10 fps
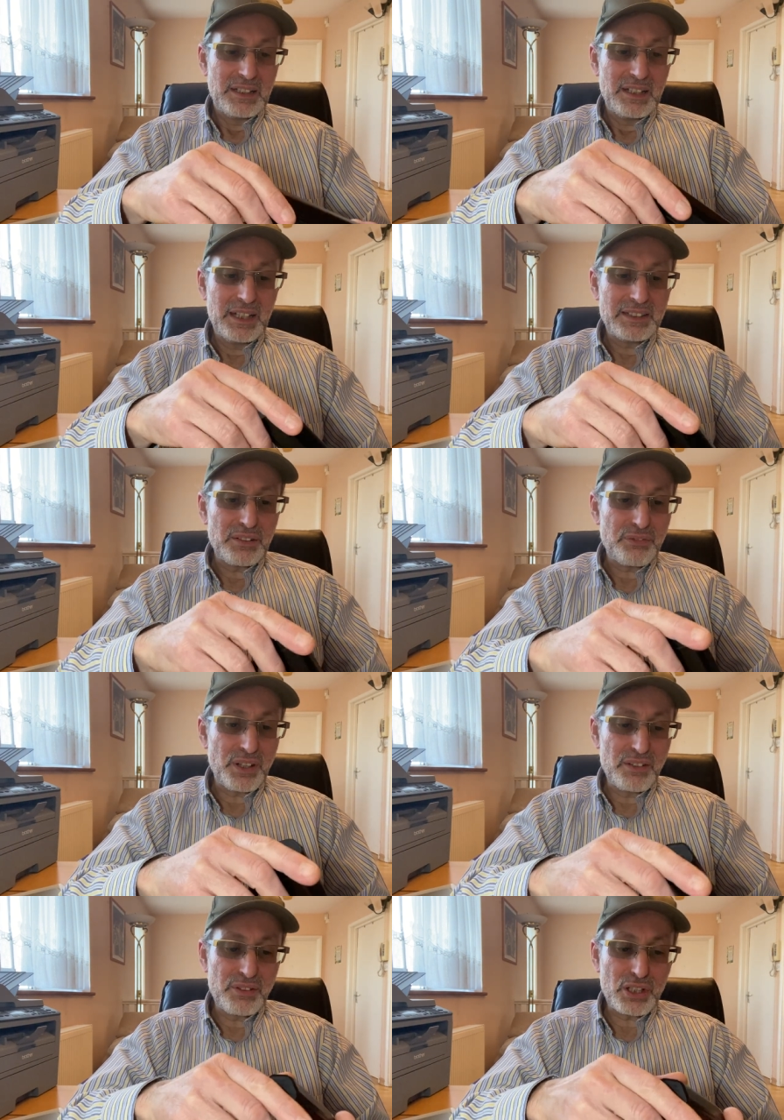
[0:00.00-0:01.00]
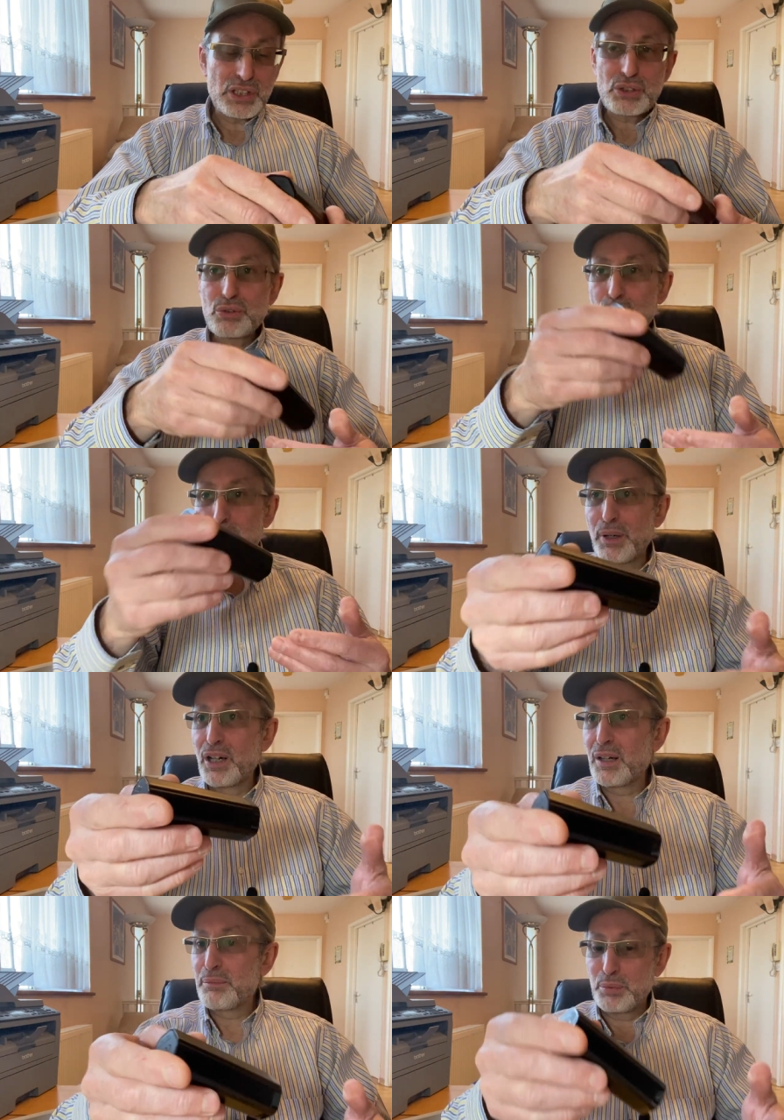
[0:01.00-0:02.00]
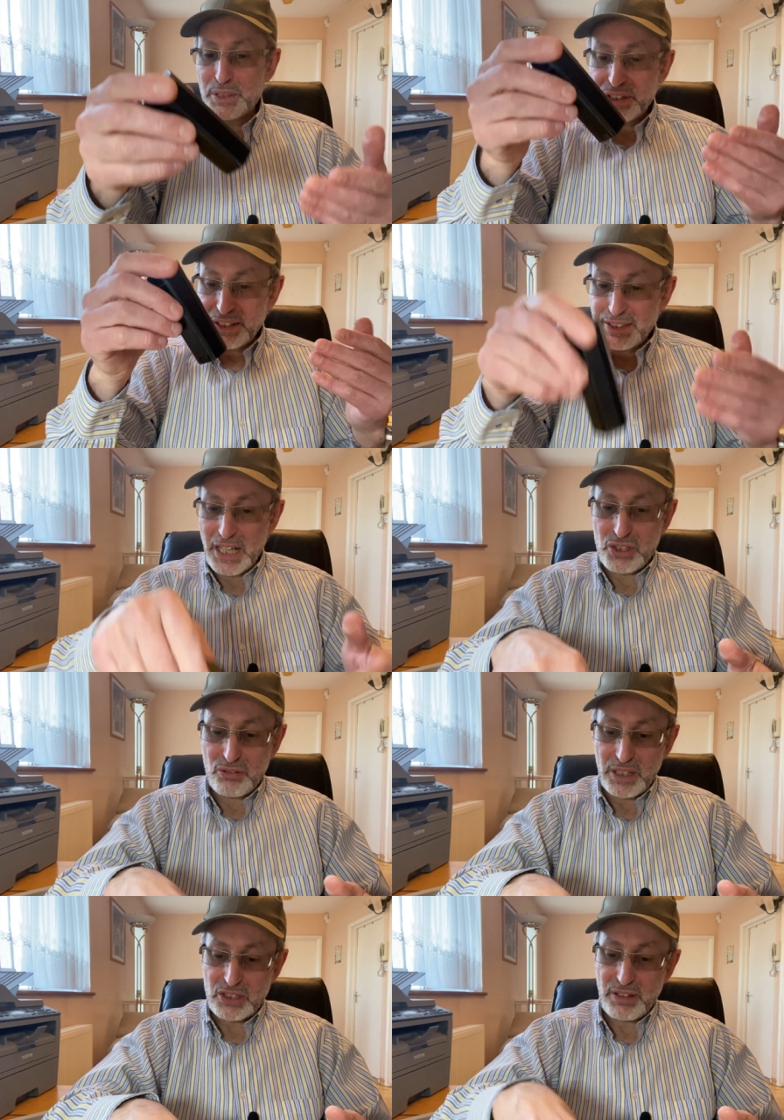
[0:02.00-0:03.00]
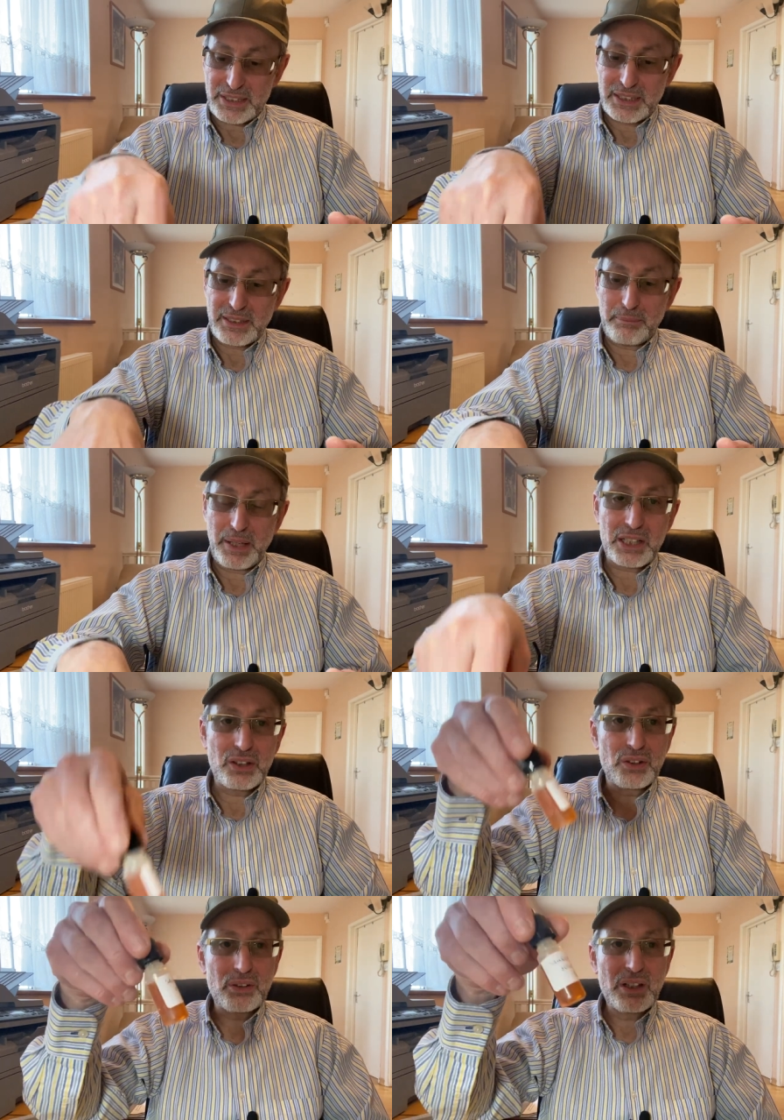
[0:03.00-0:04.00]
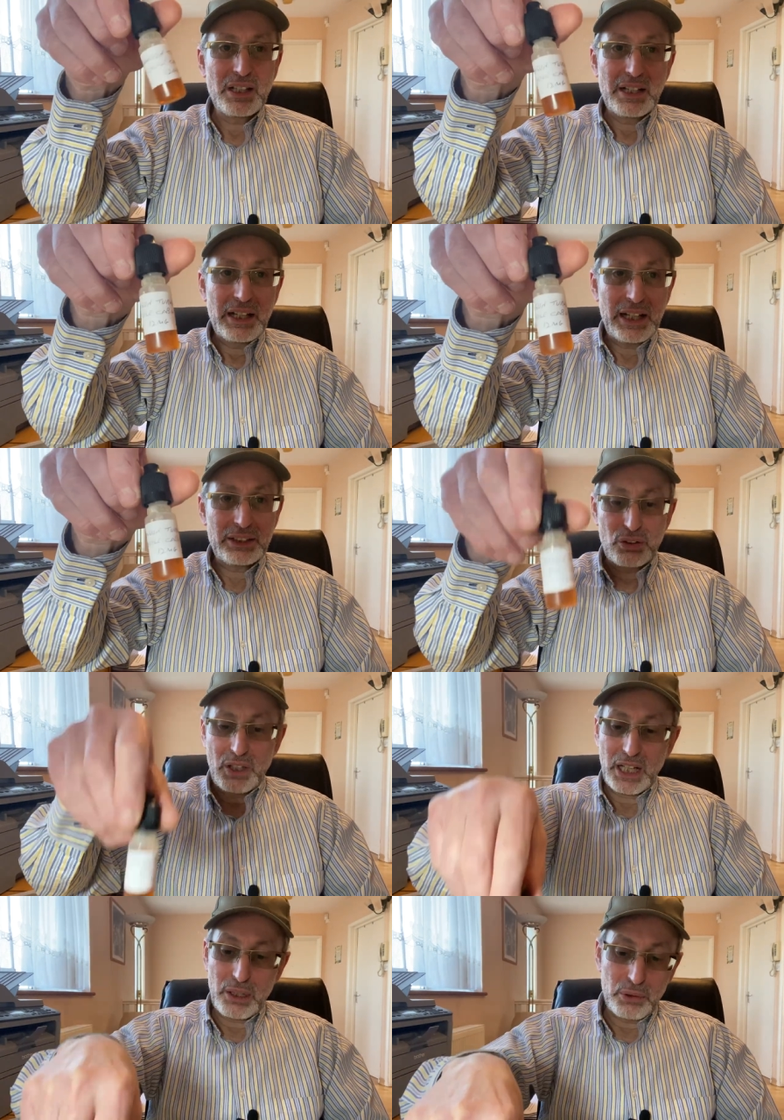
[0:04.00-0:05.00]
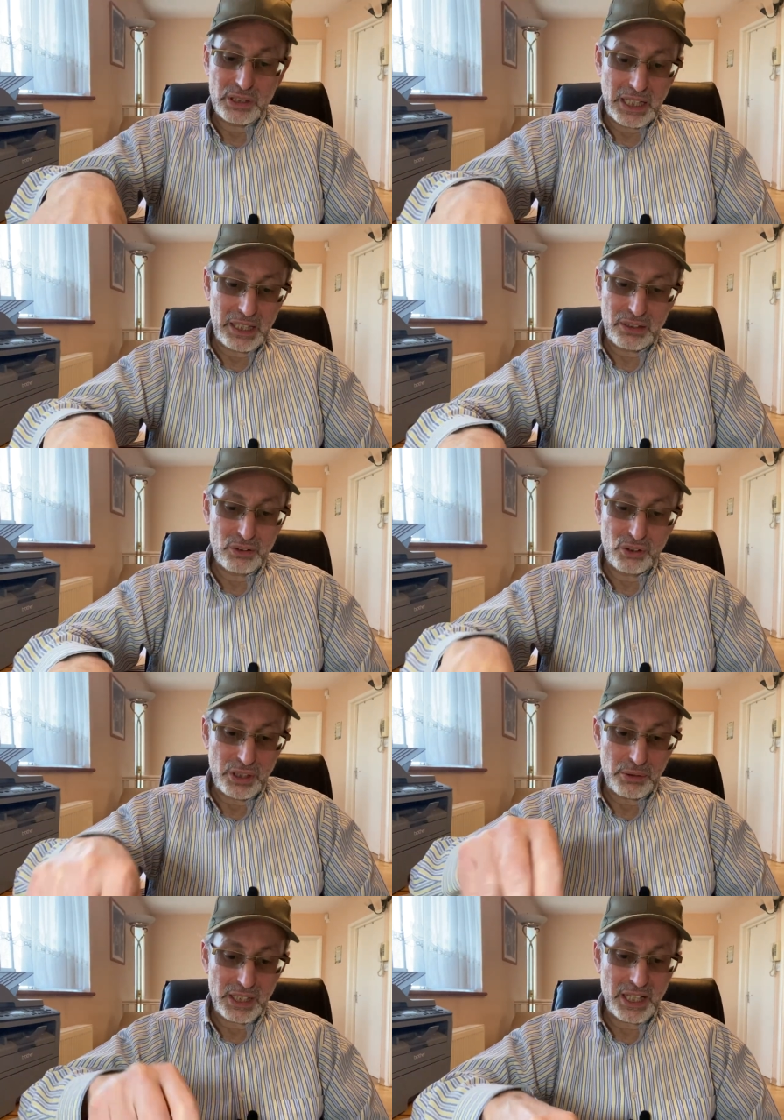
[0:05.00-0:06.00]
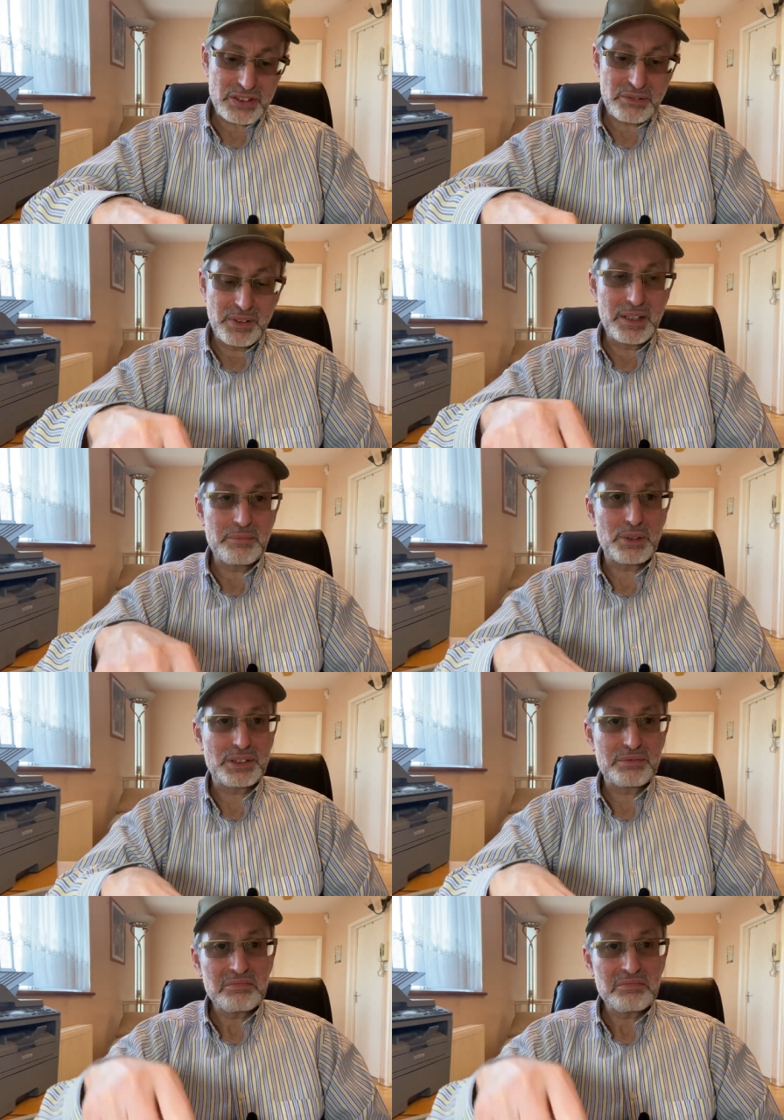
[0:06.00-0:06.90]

And the flavor is superb with a naturally extracted tobacco. I don't know how, how long it will last me, but